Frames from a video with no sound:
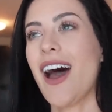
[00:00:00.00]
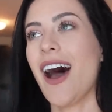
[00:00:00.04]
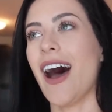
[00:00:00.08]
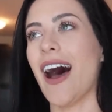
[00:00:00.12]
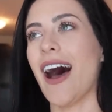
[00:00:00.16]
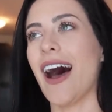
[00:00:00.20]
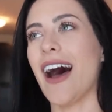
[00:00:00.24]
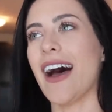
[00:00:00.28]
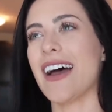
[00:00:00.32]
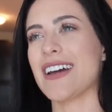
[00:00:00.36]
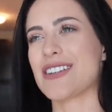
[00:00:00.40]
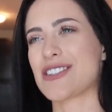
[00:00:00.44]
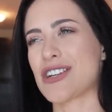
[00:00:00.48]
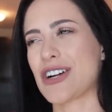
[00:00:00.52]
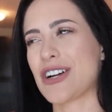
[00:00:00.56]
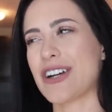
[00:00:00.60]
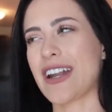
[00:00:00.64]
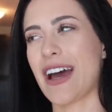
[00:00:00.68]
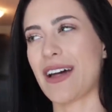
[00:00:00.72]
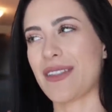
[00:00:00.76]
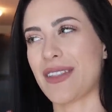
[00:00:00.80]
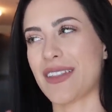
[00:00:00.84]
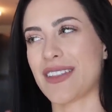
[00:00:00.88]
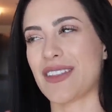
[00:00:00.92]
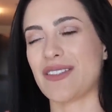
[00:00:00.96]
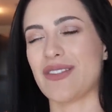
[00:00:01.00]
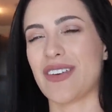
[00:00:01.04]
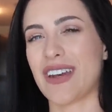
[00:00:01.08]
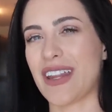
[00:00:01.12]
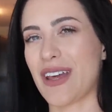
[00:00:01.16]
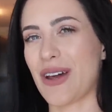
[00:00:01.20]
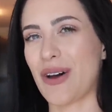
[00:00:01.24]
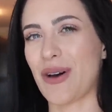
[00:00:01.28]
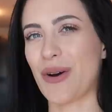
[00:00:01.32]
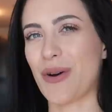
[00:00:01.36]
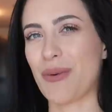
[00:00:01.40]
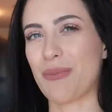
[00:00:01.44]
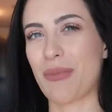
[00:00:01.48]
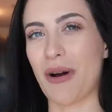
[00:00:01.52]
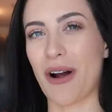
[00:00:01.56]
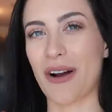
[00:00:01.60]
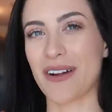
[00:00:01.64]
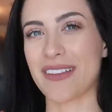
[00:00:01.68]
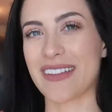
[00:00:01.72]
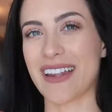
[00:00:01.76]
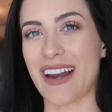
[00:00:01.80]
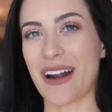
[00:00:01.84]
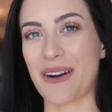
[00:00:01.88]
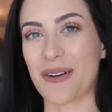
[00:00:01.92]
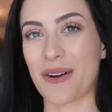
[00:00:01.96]
Uh, it turned out that the video
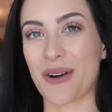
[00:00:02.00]
part that I